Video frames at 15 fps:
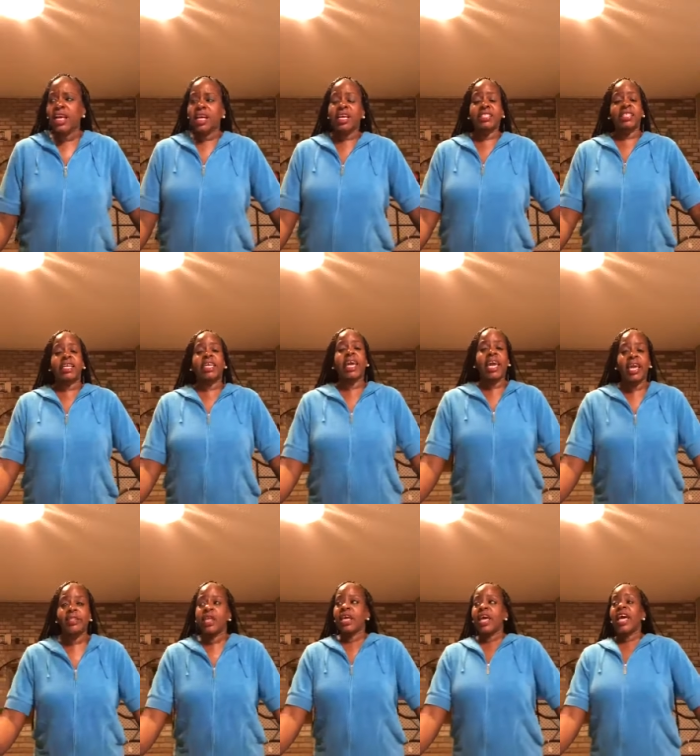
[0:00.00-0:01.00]
Because
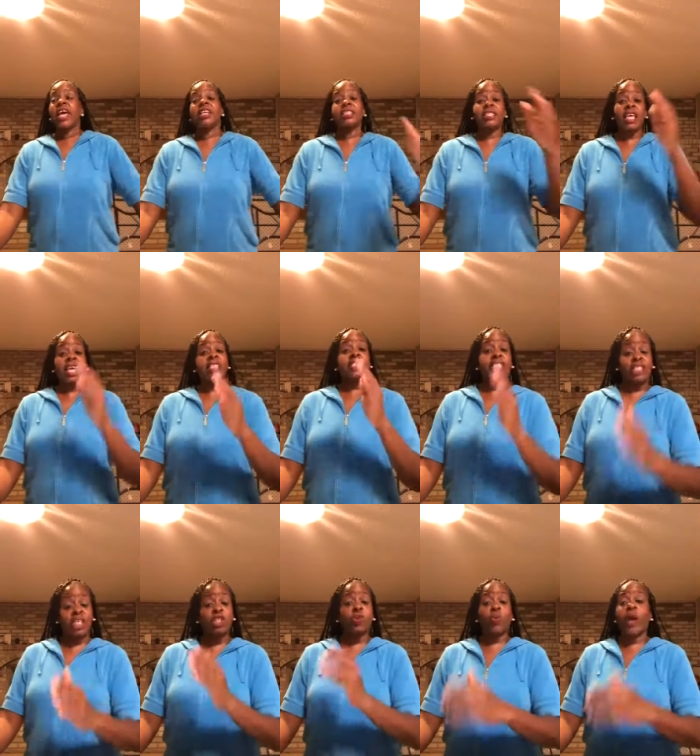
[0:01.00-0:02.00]
again, it's it's a
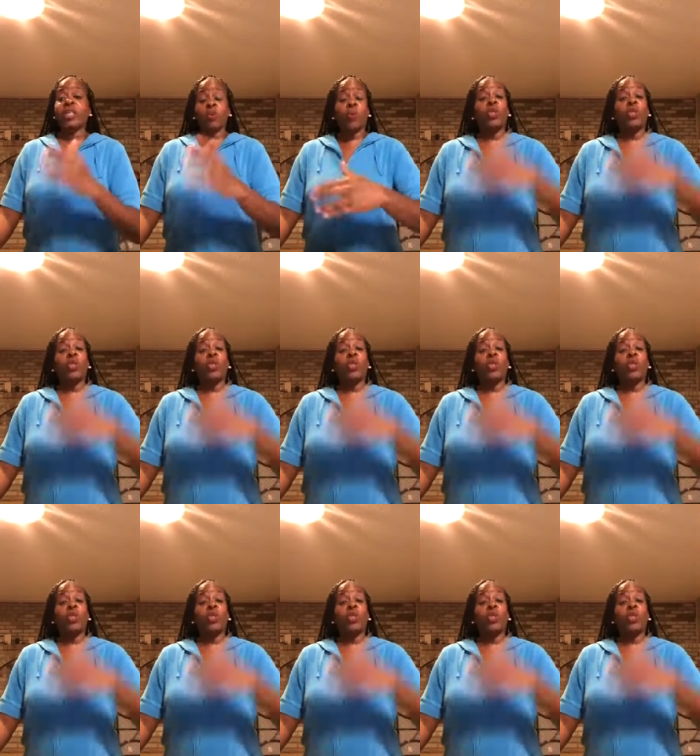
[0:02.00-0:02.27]
situation